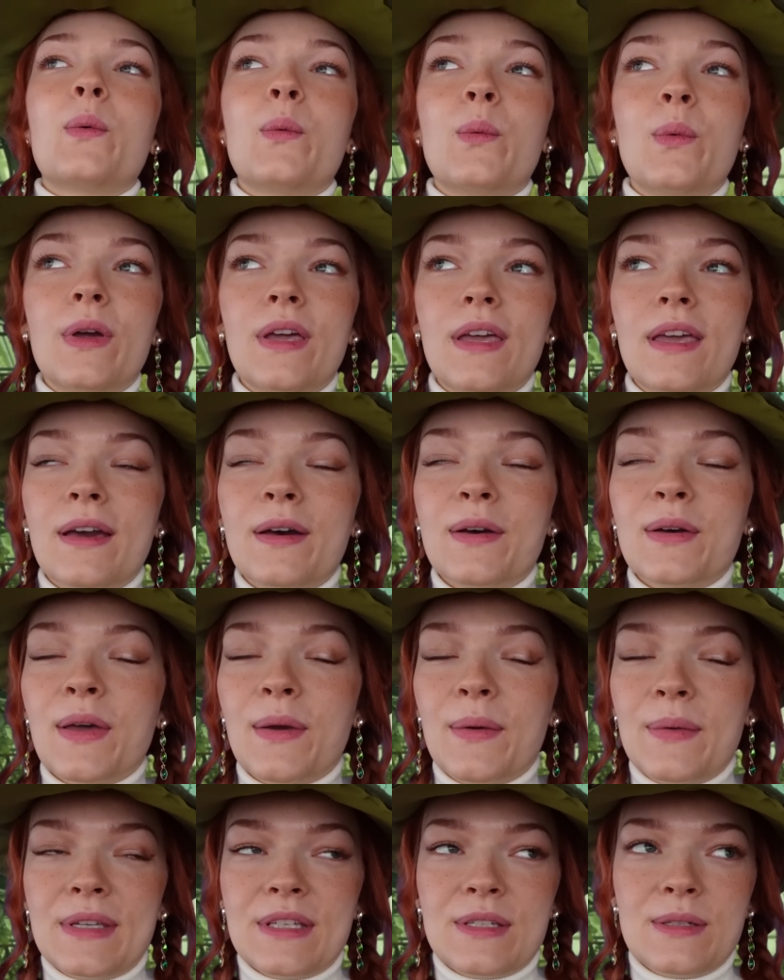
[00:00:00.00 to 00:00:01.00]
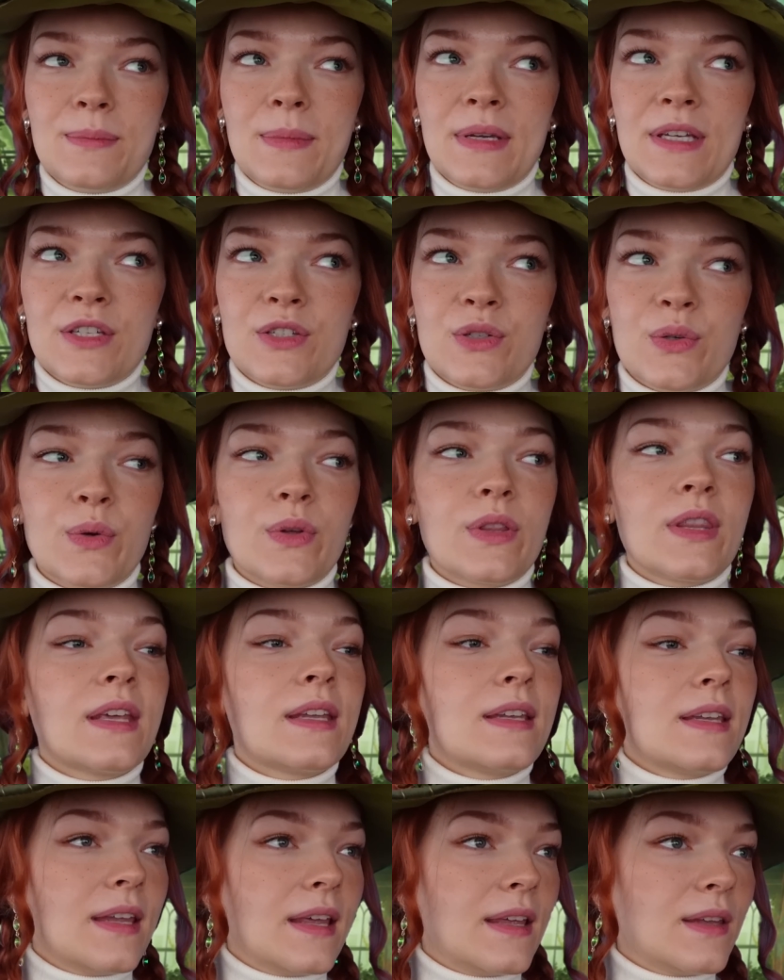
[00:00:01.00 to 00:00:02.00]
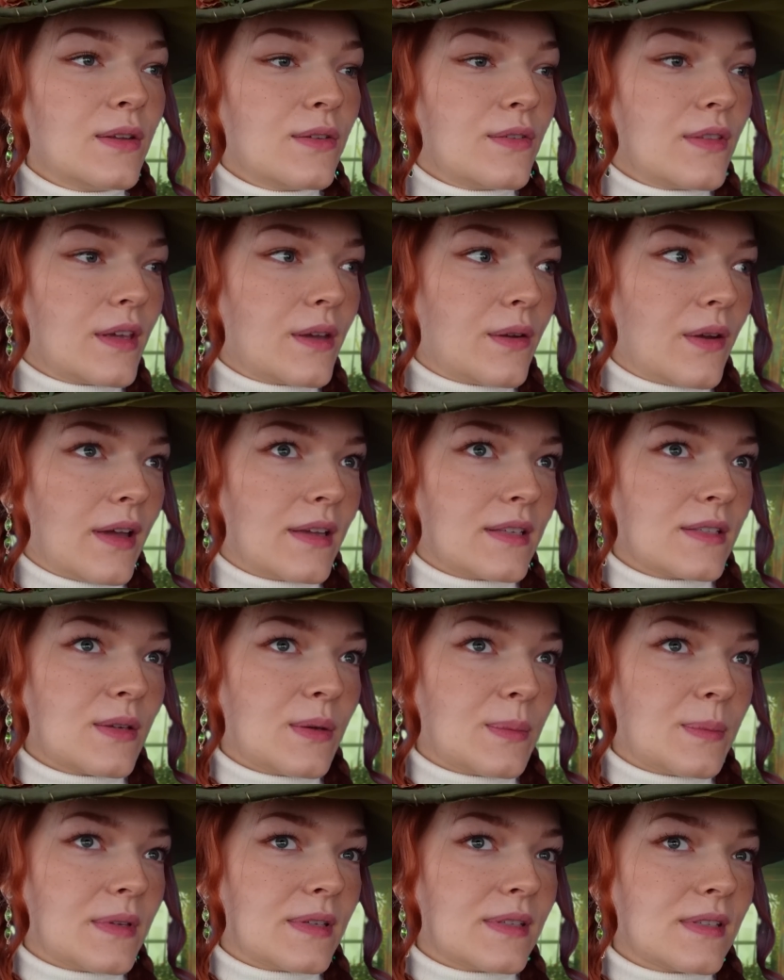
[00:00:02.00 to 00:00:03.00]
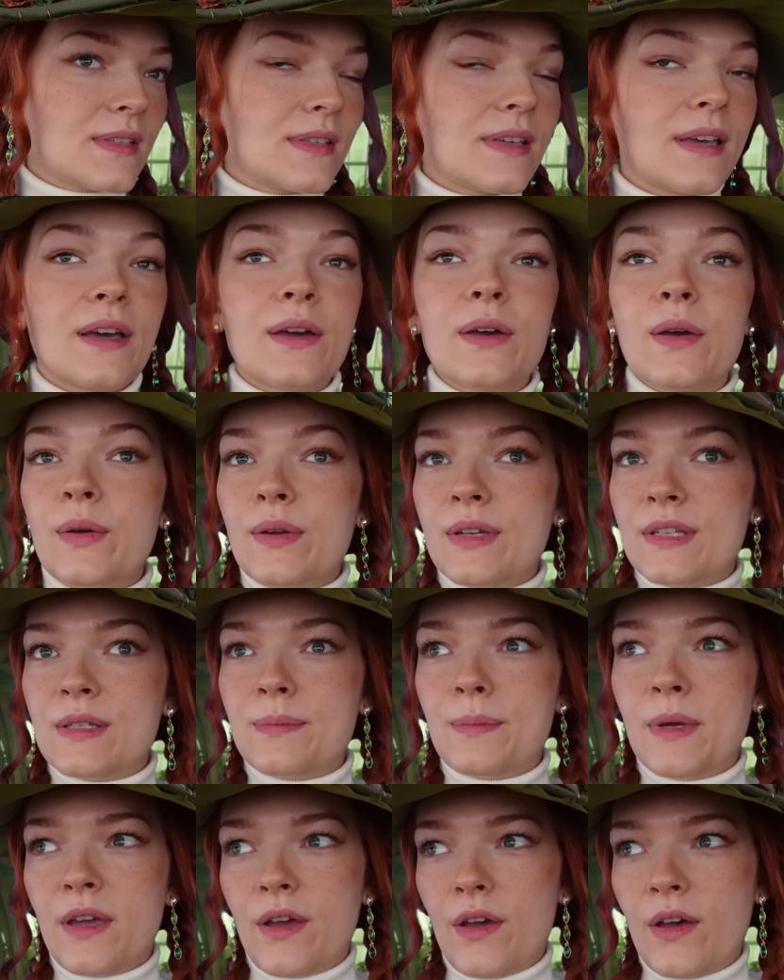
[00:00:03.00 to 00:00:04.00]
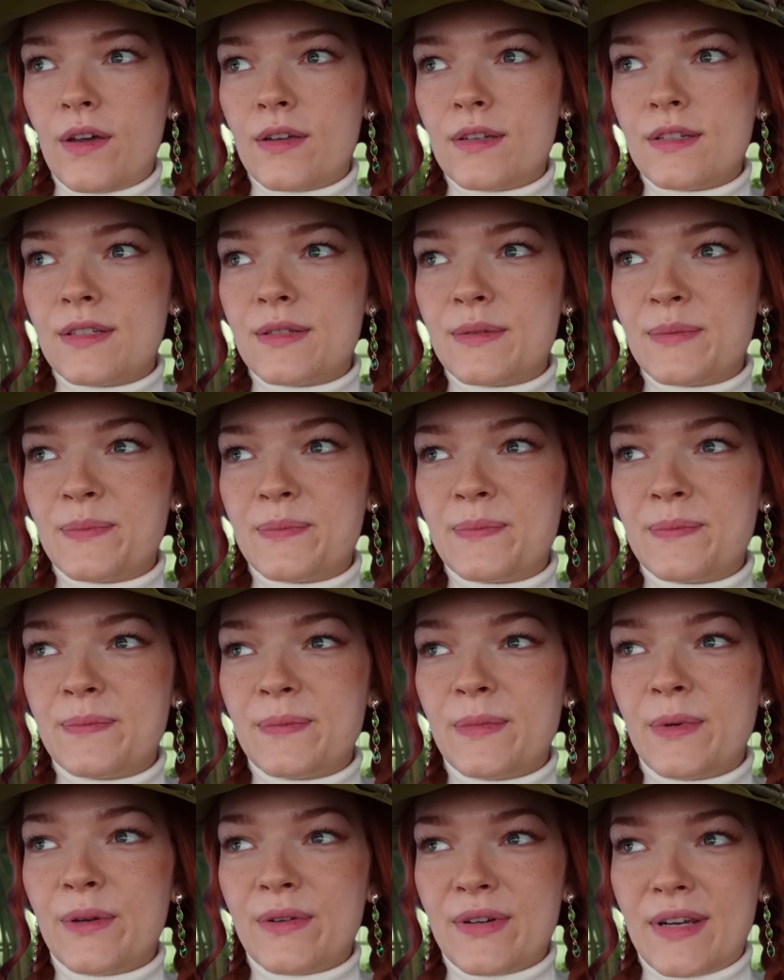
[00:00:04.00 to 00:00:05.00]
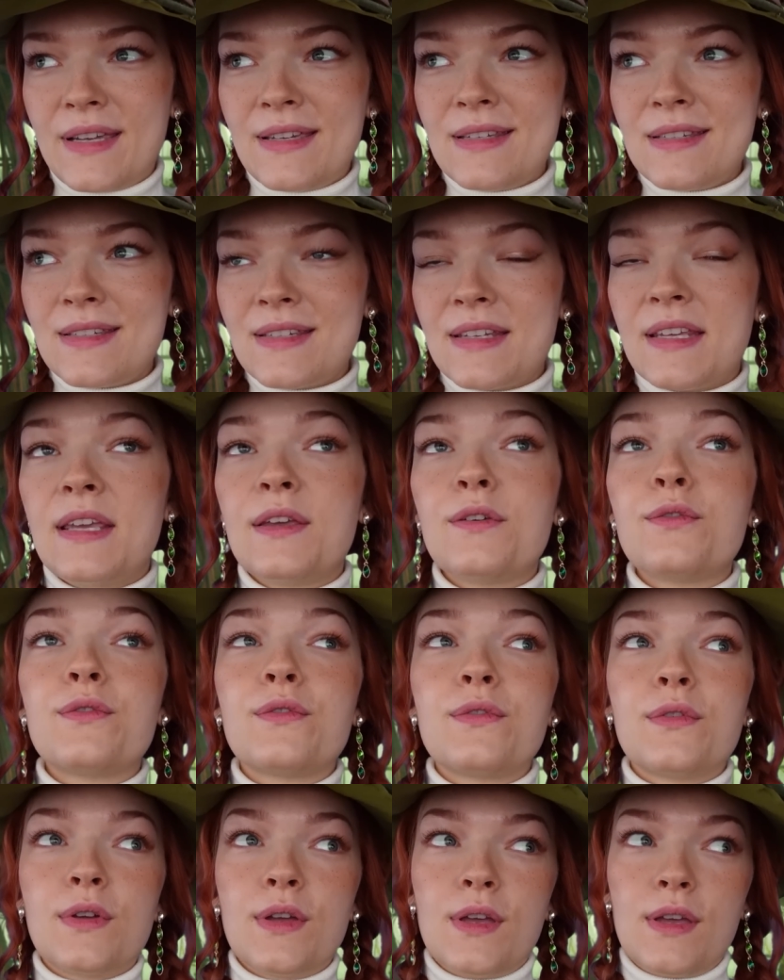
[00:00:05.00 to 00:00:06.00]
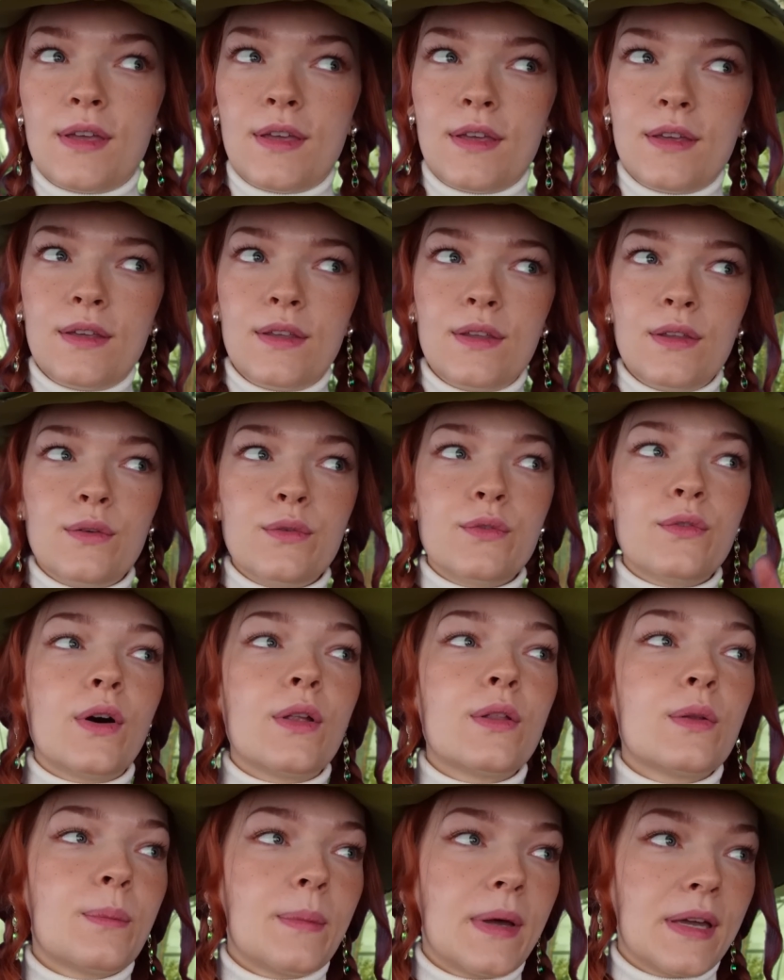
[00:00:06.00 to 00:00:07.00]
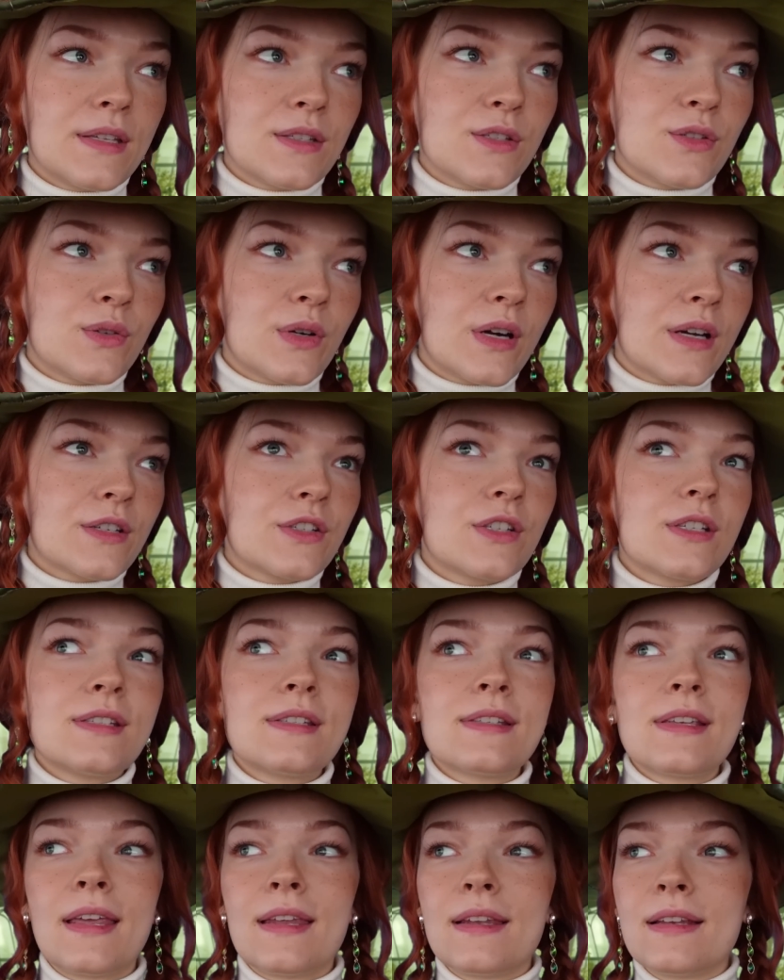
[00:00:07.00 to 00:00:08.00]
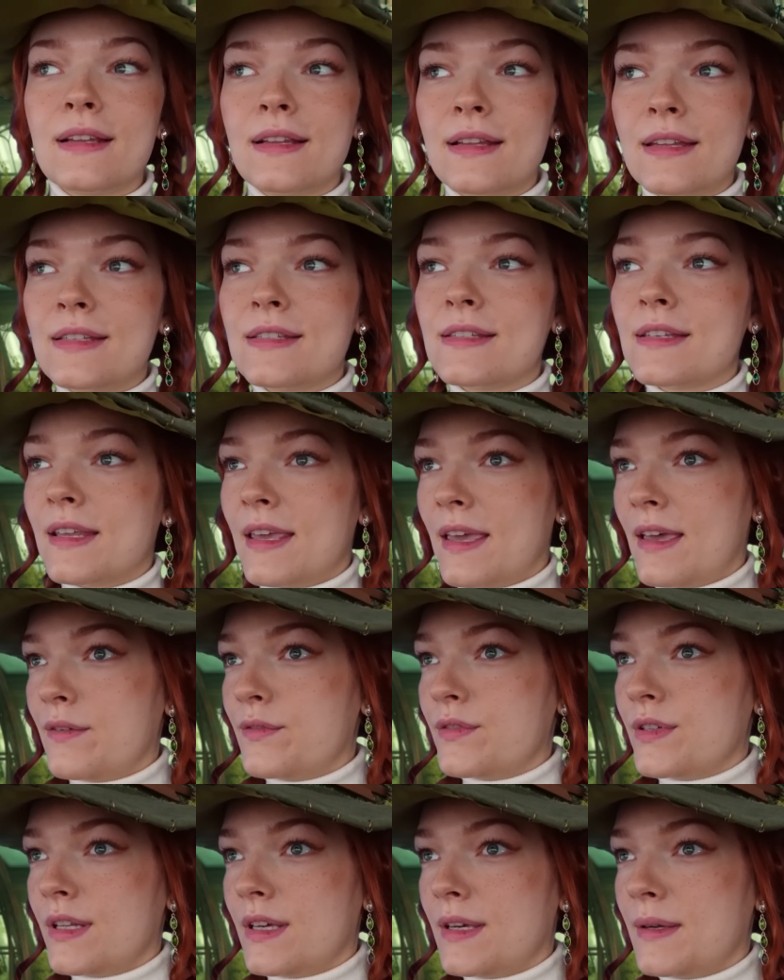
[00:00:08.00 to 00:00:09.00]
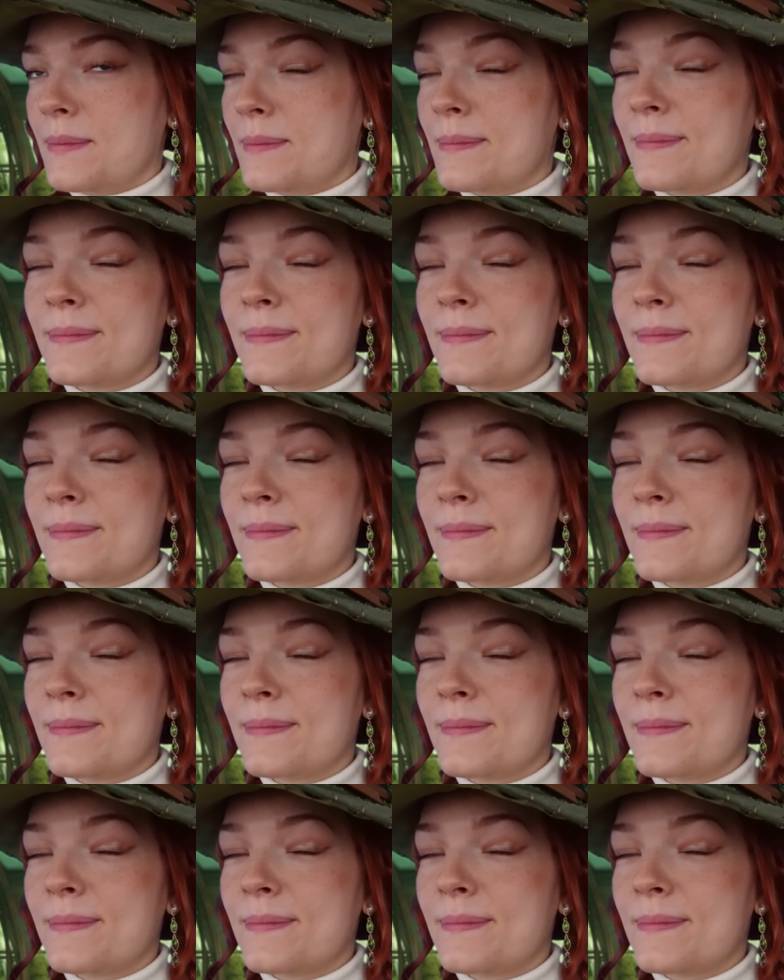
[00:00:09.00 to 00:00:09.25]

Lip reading: we are going to make sure that none of the grasshoppers are going to be hurt. Alright? If you follow my instructions and listen carefully.